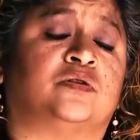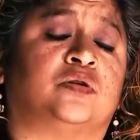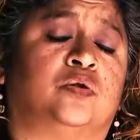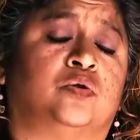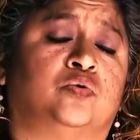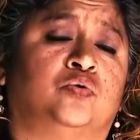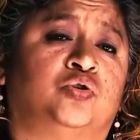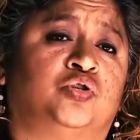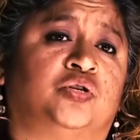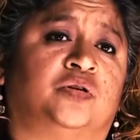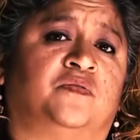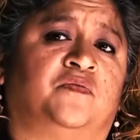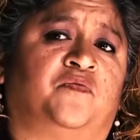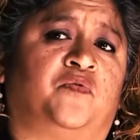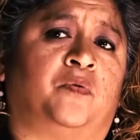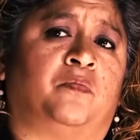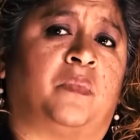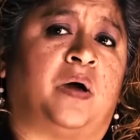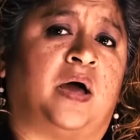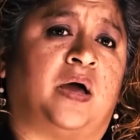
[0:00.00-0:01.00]
the solution
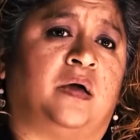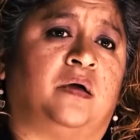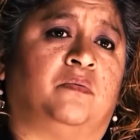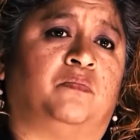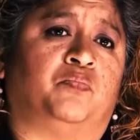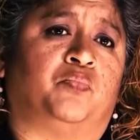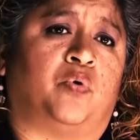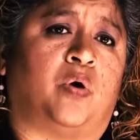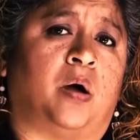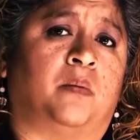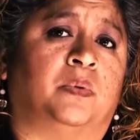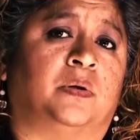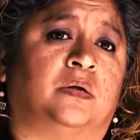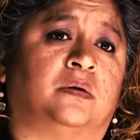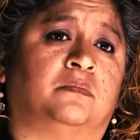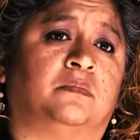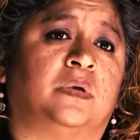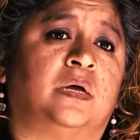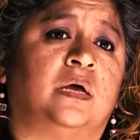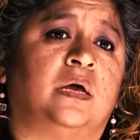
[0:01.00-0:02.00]
for my problem.